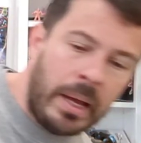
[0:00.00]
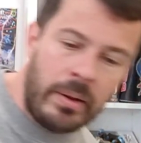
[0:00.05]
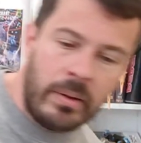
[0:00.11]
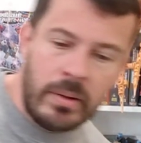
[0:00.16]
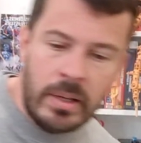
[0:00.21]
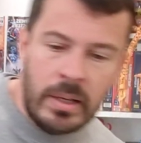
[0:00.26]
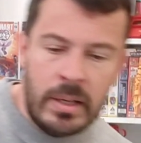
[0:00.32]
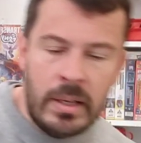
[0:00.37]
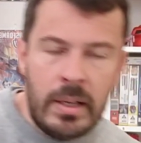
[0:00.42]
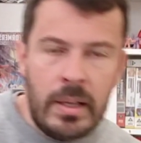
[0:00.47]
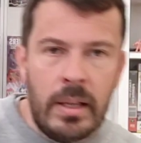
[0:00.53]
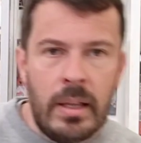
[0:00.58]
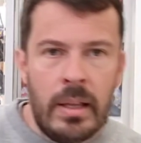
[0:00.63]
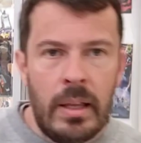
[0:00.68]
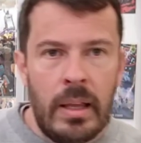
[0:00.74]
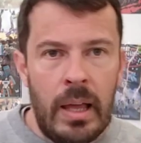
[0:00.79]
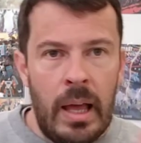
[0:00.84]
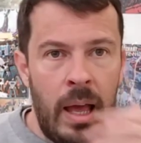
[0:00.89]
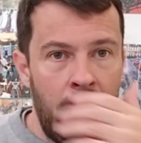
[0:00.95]
about,
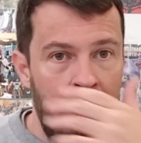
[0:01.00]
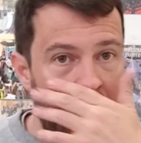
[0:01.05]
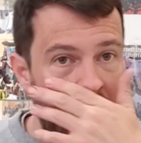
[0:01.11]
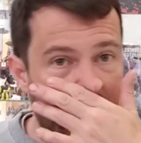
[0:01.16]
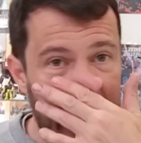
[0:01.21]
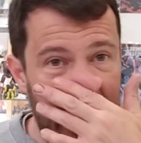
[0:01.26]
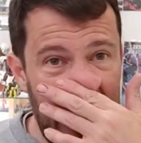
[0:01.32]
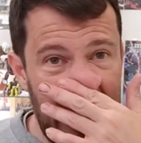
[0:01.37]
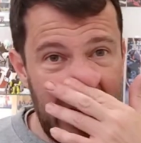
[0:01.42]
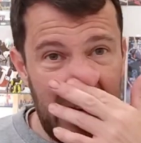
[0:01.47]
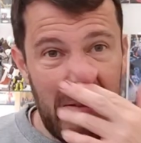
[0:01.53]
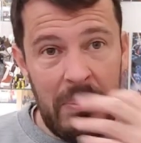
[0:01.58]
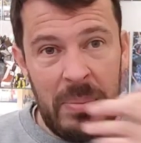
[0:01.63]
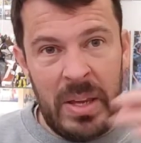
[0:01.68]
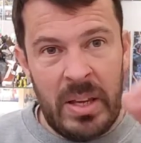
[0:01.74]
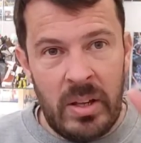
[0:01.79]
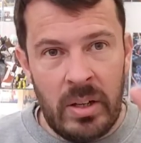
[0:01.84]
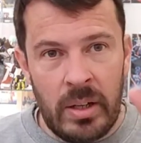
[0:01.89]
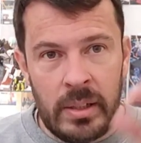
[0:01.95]
he said it'd
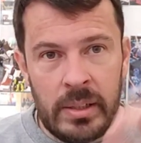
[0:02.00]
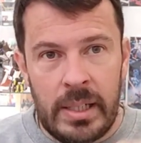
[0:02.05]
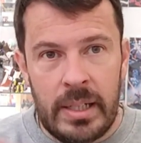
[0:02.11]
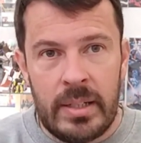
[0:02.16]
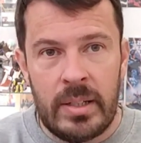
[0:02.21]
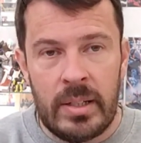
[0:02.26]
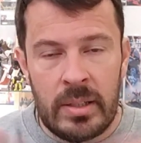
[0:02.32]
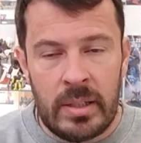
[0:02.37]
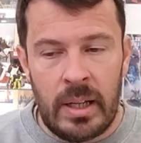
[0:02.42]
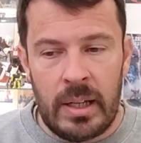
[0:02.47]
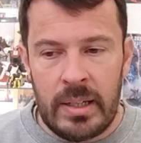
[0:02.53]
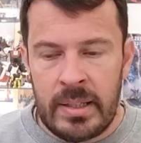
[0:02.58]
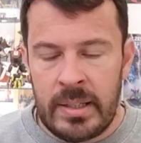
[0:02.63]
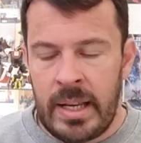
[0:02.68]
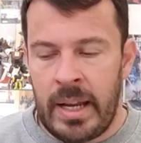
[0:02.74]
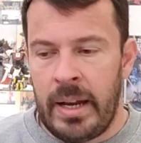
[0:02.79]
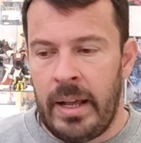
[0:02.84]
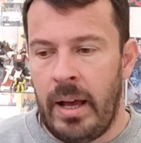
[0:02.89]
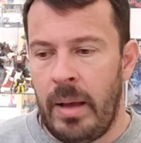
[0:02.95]
be a good idea to just like
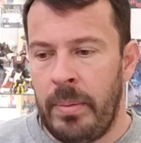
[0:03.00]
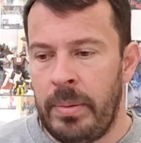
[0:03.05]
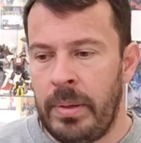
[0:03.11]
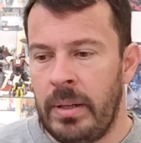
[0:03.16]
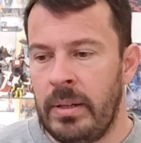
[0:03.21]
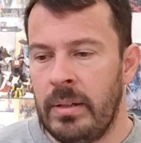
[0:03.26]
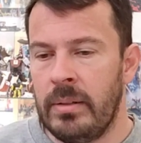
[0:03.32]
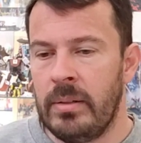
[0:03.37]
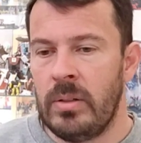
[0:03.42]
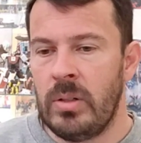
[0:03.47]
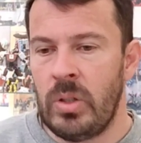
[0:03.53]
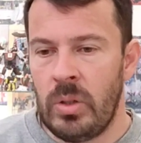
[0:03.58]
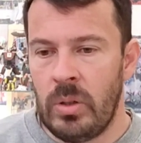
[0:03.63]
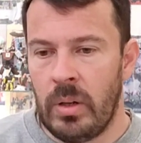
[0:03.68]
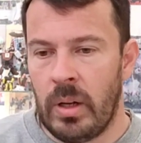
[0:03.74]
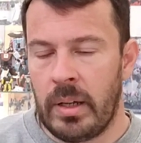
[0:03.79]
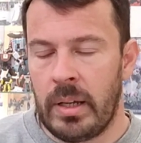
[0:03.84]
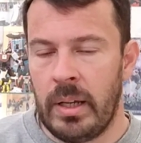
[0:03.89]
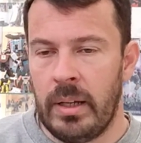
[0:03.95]
set it up and
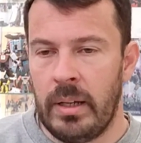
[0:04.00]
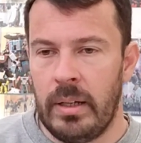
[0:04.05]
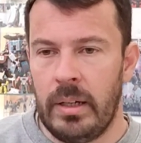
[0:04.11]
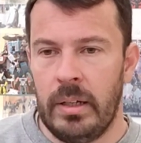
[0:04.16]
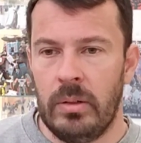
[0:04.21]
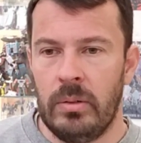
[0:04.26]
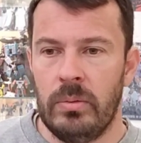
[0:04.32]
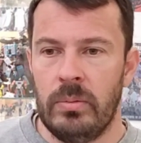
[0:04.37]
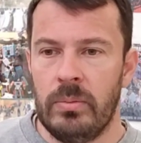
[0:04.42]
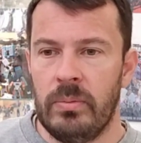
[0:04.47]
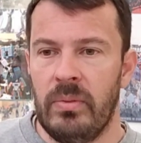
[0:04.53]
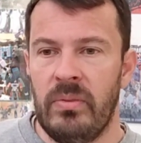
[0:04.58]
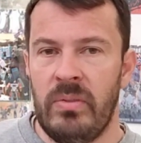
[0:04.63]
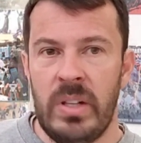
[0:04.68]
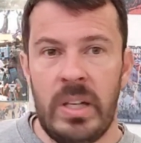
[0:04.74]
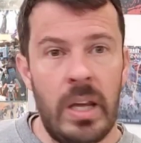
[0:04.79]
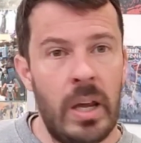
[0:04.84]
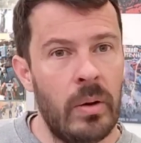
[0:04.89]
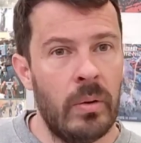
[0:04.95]
do like a little
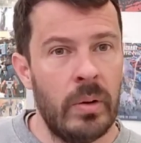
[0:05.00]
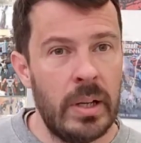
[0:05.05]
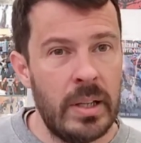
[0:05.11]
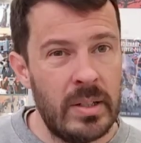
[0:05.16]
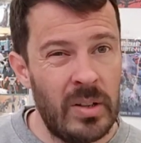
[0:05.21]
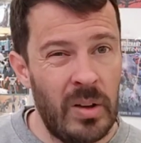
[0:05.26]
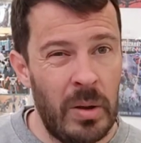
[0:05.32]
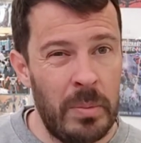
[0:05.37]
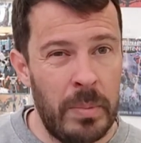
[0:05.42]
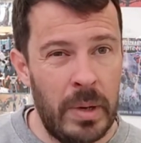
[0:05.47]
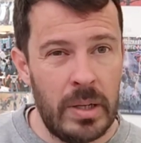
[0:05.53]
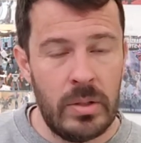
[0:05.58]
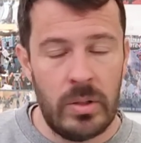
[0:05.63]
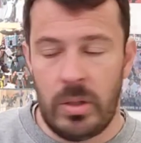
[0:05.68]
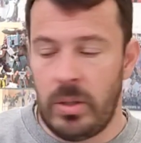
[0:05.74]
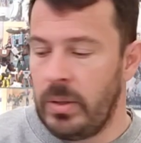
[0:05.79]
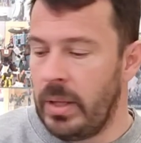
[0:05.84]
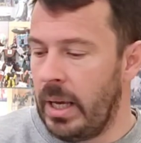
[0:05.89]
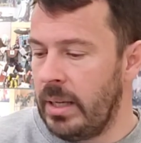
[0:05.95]
video on it. So I might
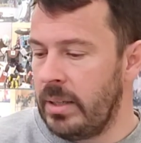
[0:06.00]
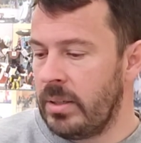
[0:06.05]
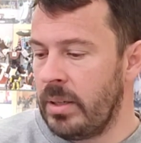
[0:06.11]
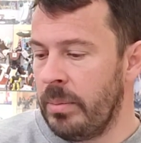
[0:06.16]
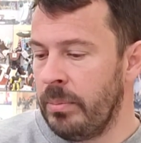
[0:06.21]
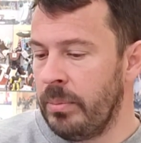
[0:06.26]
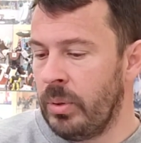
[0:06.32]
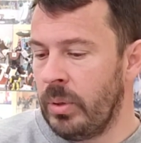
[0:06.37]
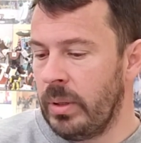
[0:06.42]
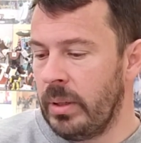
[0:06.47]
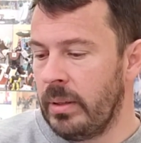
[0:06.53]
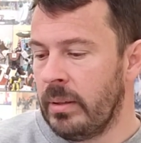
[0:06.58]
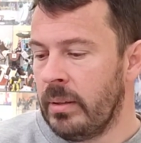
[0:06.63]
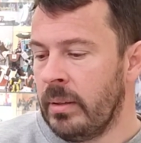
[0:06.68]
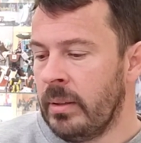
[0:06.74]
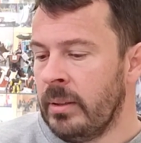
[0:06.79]
do that at some point.